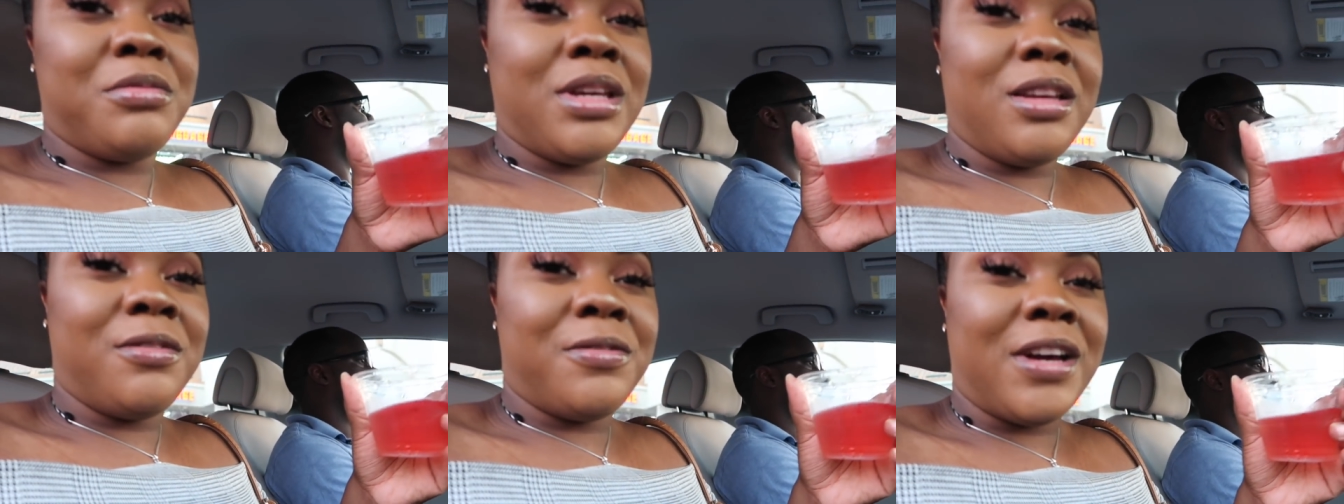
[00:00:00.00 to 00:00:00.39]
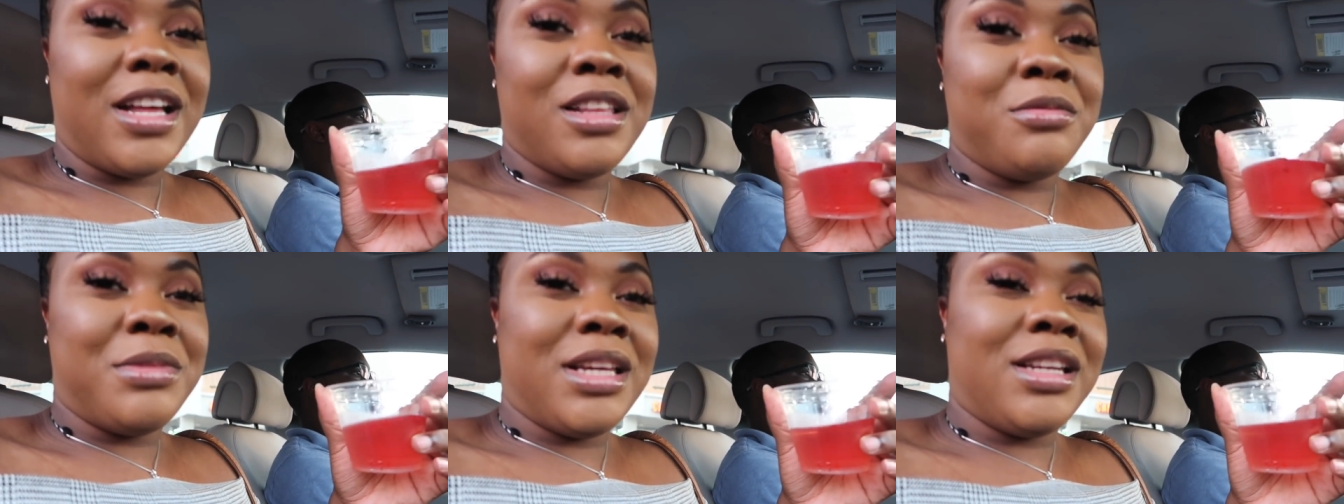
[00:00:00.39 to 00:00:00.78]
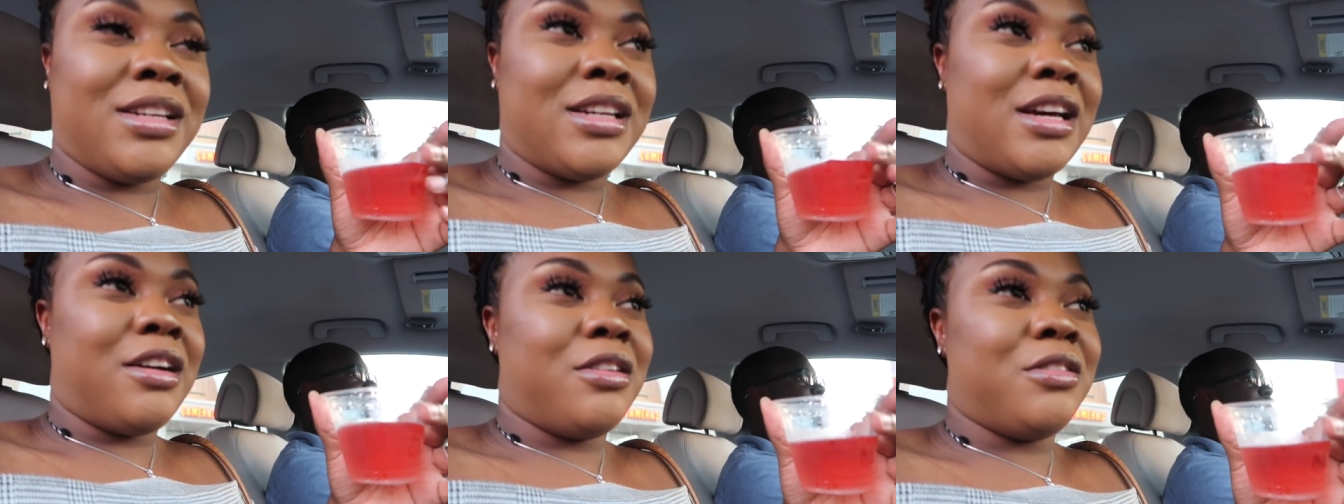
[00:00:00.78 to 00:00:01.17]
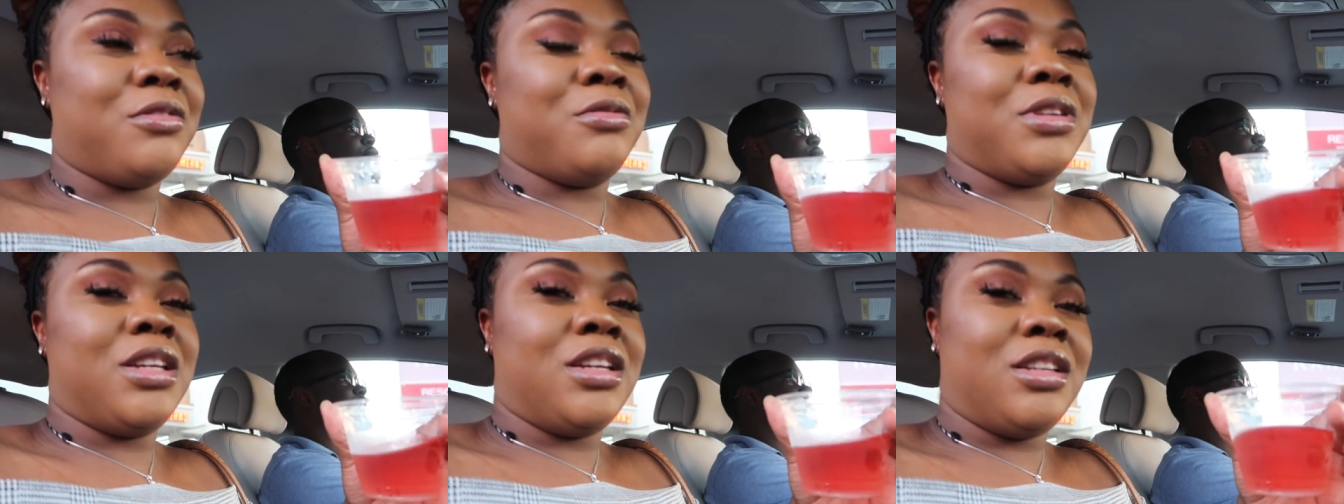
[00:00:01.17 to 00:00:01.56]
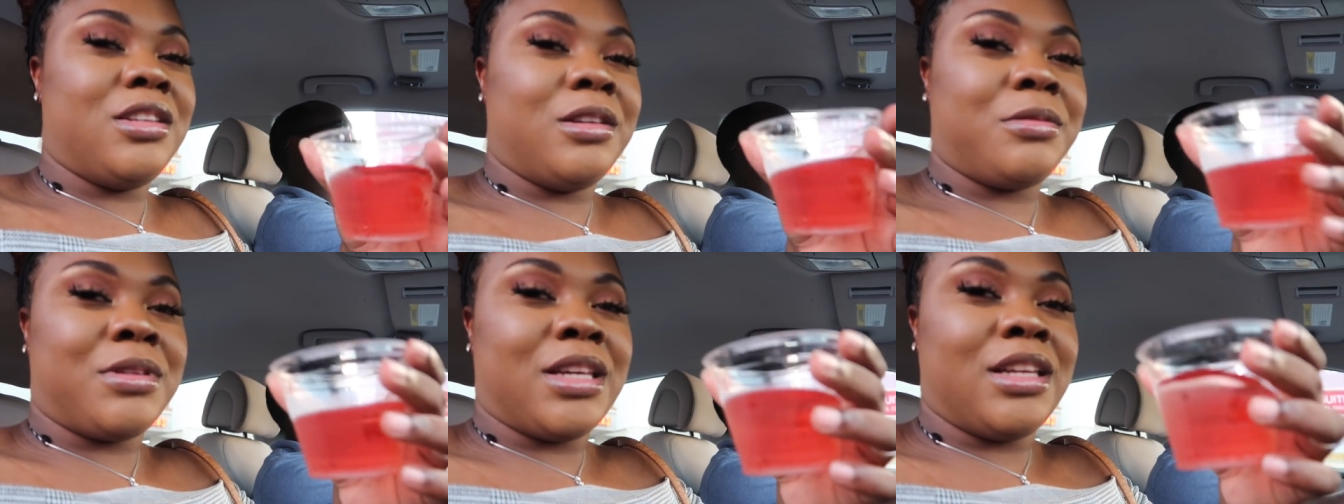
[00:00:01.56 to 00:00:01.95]
made finally made it out. We
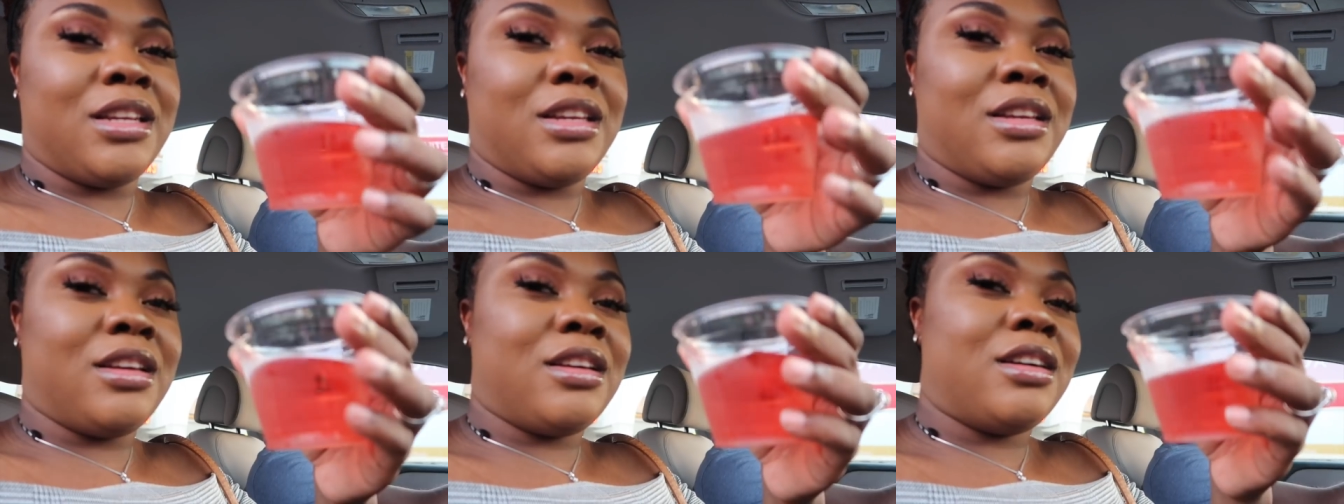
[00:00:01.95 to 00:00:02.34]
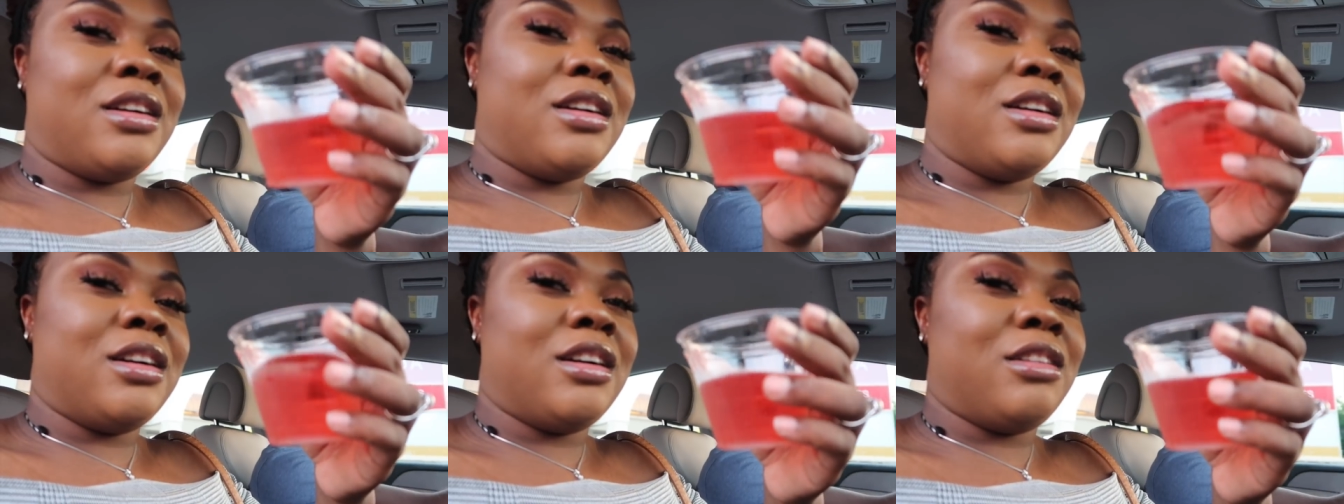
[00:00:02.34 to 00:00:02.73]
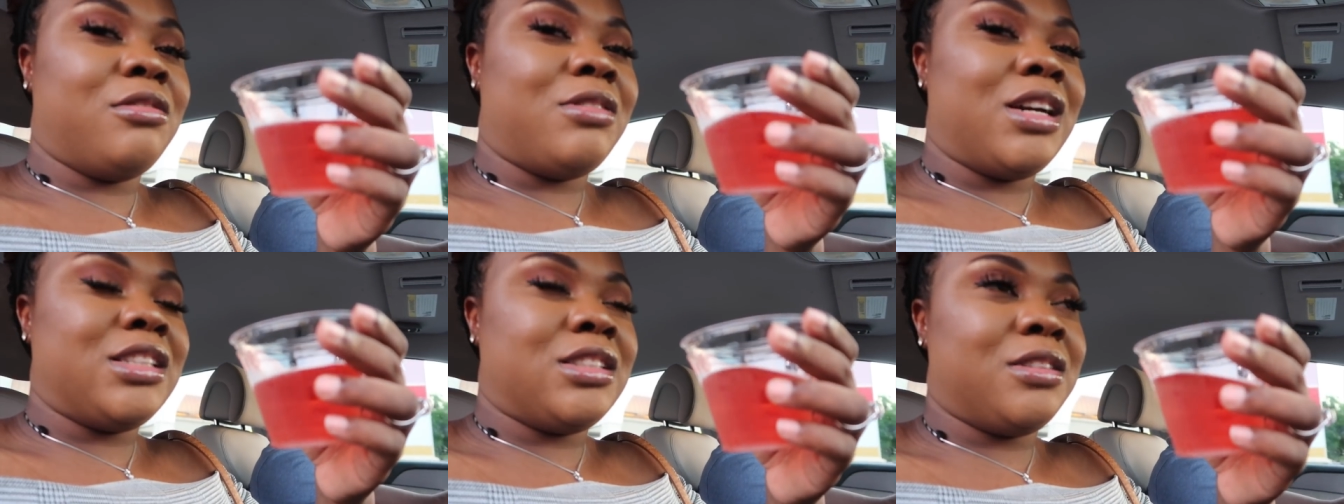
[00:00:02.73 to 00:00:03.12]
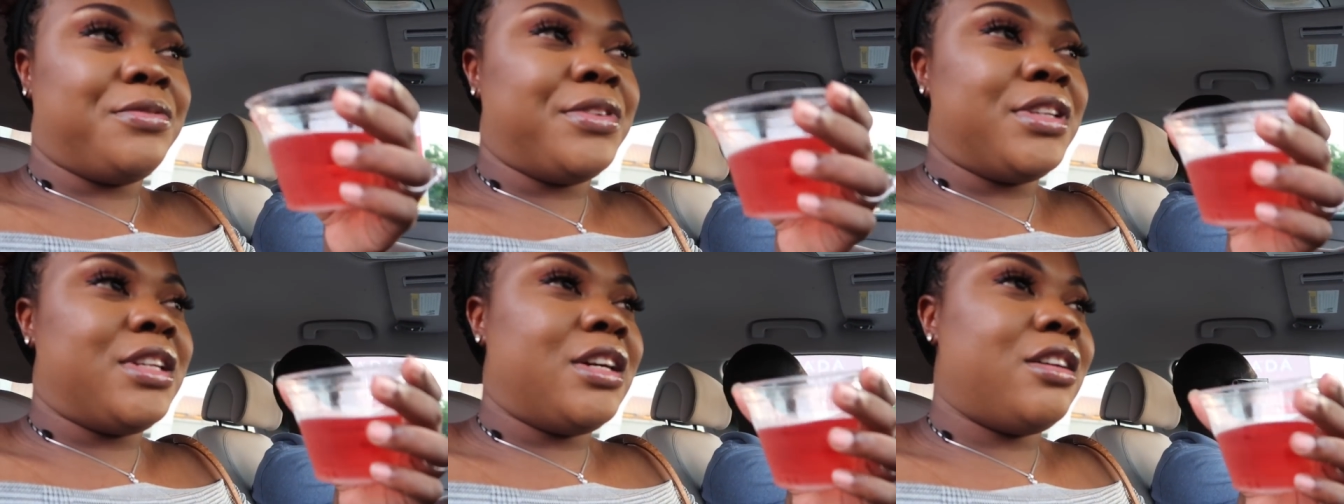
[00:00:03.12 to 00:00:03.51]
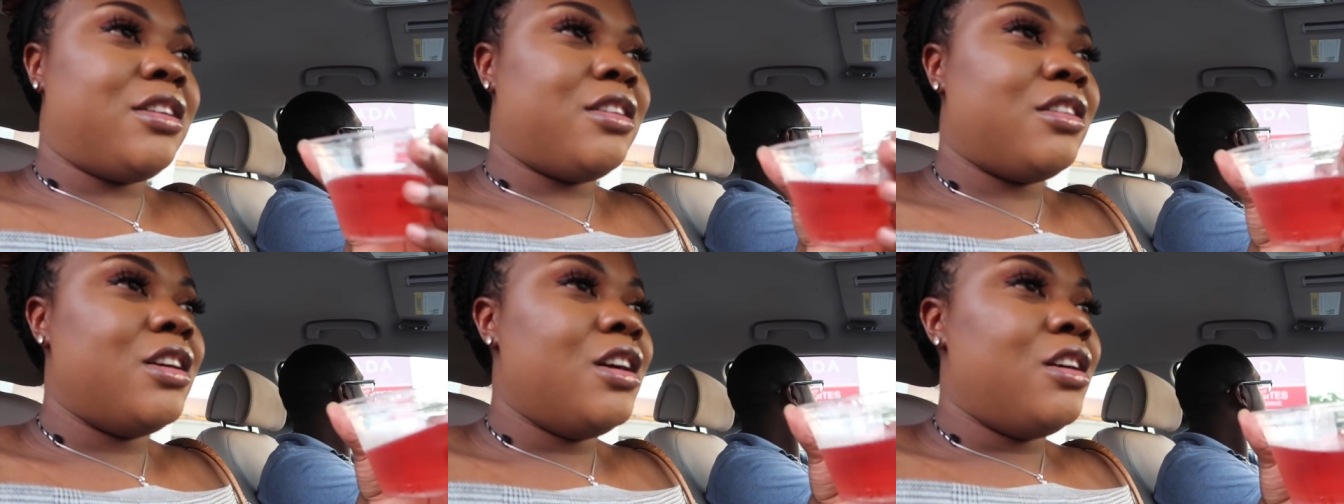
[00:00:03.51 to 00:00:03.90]
end up getting uh, white zipper
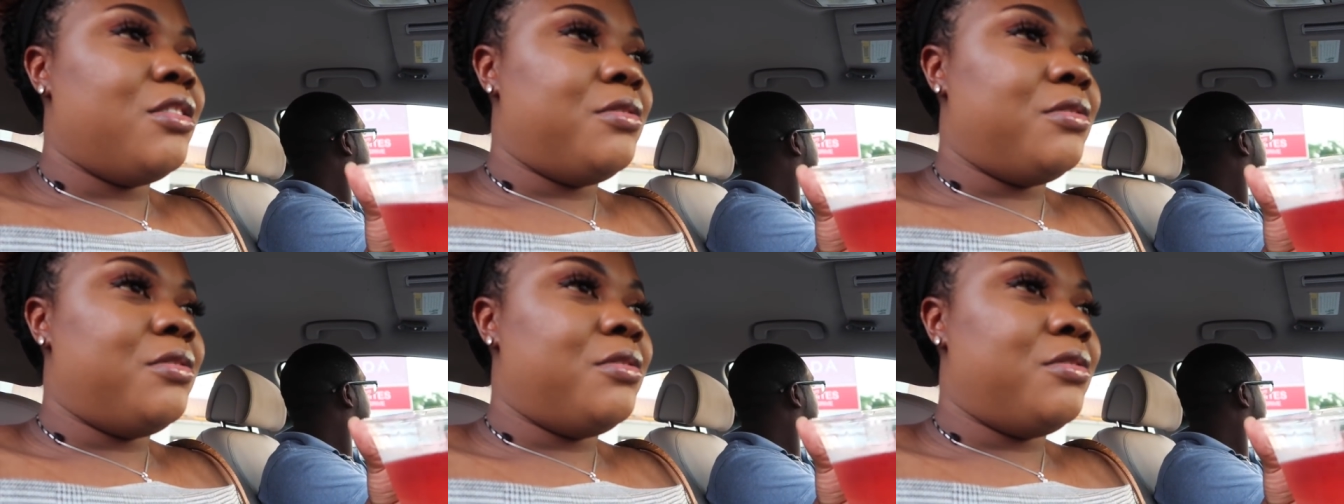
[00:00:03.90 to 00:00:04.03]
down.